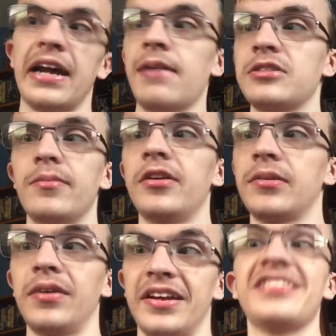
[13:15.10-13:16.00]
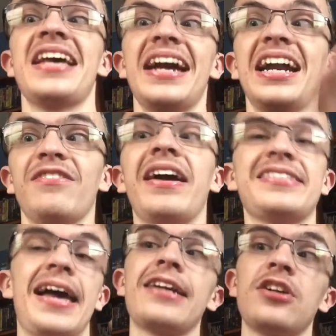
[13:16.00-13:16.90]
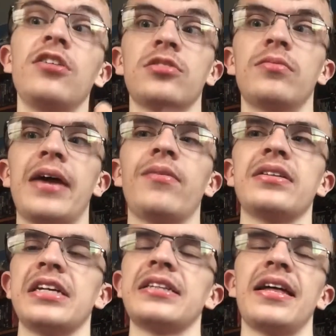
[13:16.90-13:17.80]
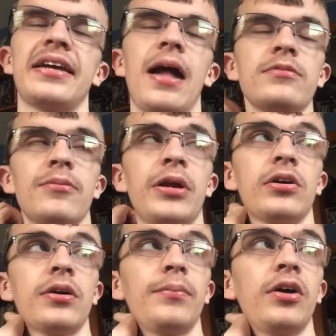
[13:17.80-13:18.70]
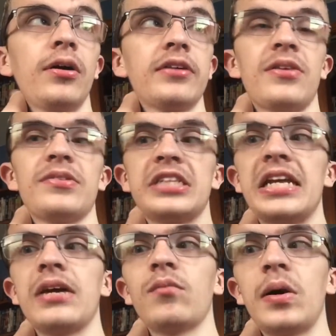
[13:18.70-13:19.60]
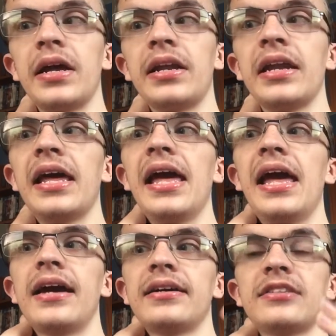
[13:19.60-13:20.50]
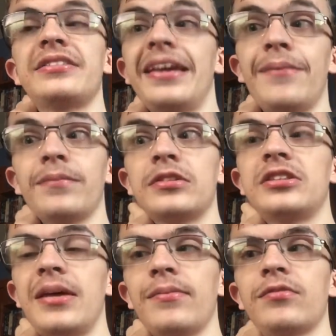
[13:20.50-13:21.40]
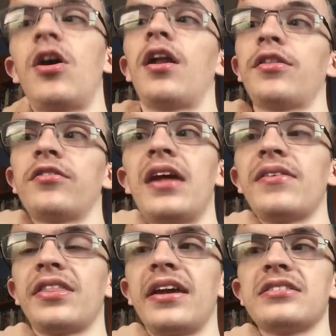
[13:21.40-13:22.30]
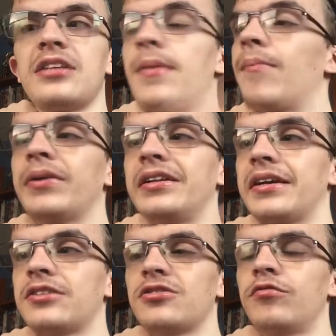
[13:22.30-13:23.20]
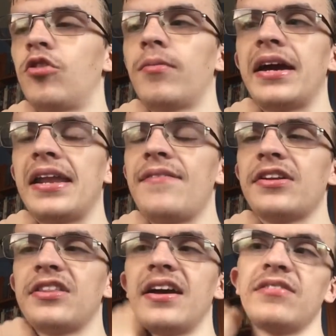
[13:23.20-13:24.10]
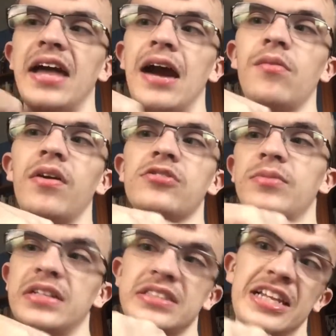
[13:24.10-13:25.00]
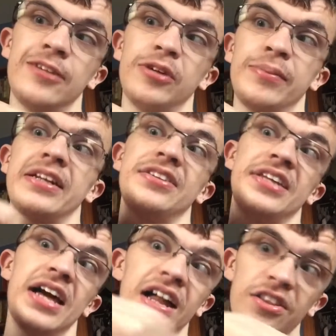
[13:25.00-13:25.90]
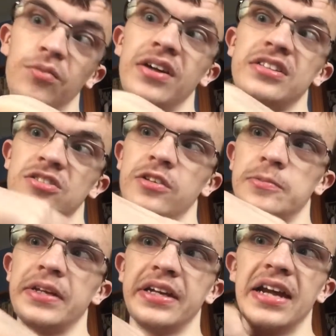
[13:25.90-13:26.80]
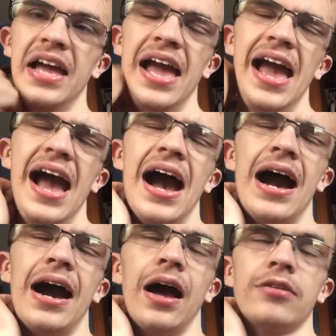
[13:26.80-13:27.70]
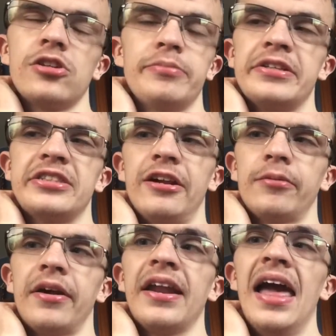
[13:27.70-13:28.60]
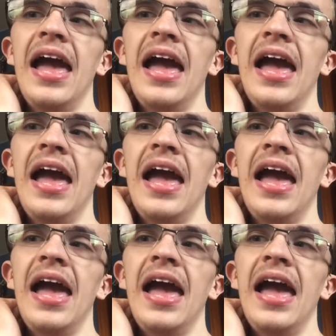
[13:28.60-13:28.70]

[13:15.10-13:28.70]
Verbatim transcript: Captain America book. It's kind of funny because that's also why I wanted to get that Captain America book because I was getting one, the same same author and everything, same epic collection format and everything that one. So I wanted to celebrate by getting the other one, so to speak, uh, so to speak, celebrate.